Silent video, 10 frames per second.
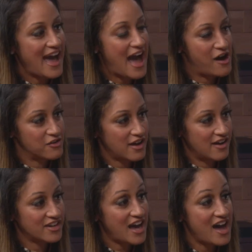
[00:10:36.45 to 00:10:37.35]
out
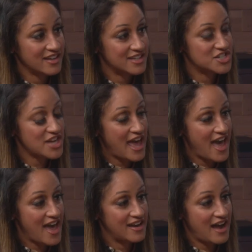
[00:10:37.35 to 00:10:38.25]
of college,
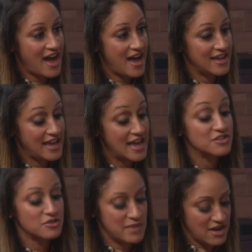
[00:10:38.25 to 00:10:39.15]
and I
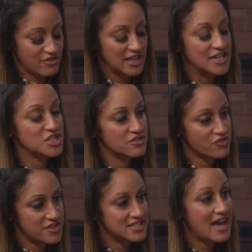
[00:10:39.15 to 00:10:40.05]
handled media relations
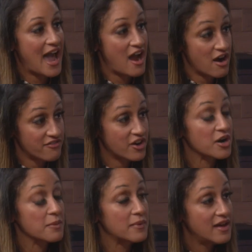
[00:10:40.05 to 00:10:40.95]
for this IR
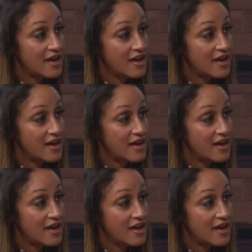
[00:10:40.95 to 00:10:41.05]
firm.